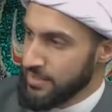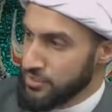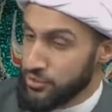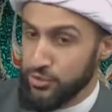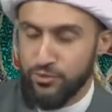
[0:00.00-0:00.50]

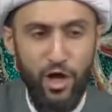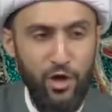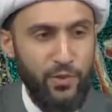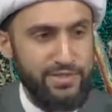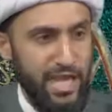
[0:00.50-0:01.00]
"Do you
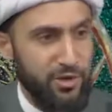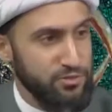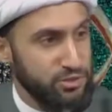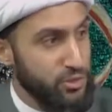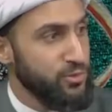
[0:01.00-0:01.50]
know what they
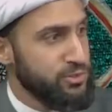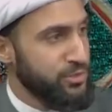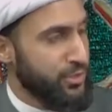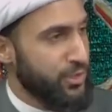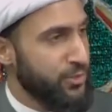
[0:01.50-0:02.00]
will do to
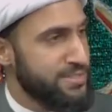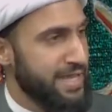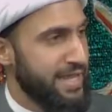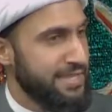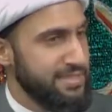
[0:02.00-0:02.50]
your
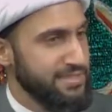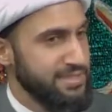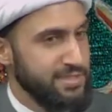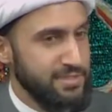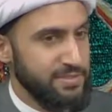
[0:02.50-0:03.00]
Hussein?
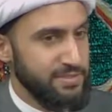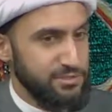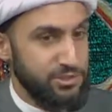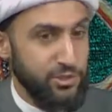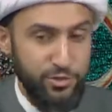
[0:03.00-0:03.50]

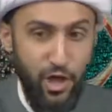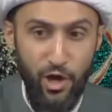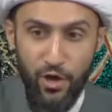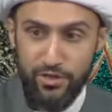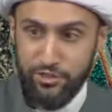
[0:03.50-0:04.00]
Do you
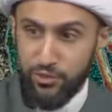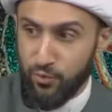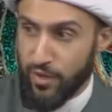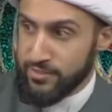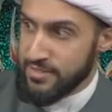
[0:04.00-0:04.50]
know, and do you
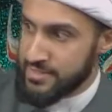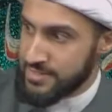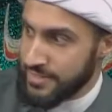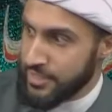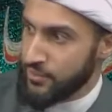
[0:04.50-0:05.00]
want to
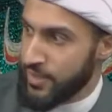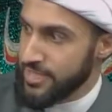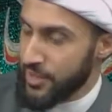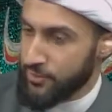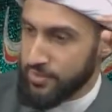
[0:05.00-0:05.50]
see where
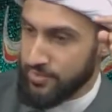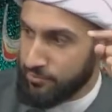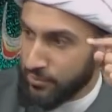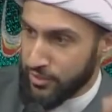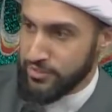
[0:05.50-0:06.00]
they will
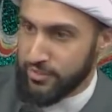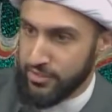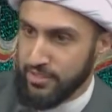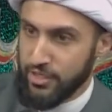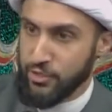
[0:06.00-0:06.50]

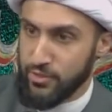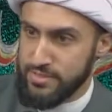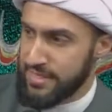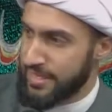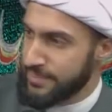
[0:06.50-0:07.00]
murder your
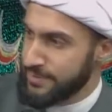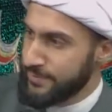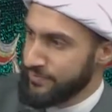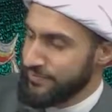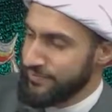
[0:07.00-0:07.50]
son?"
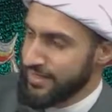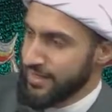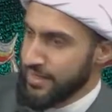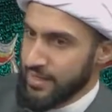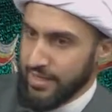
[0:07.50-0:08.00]

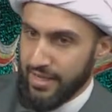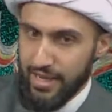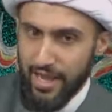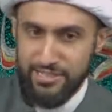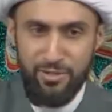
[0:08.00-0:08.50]

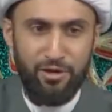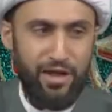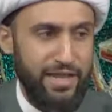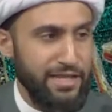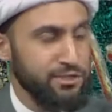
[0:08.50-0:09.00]
And
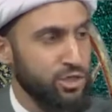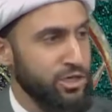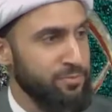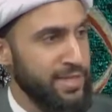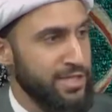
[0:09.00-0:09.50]
Jibreel
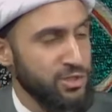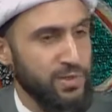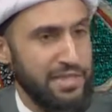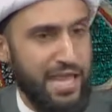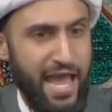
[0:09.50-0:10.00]
took me
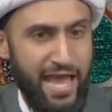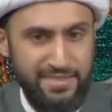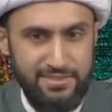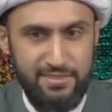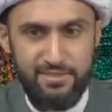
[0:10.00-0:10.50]
to a
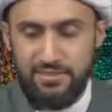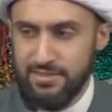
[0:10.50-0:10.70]
land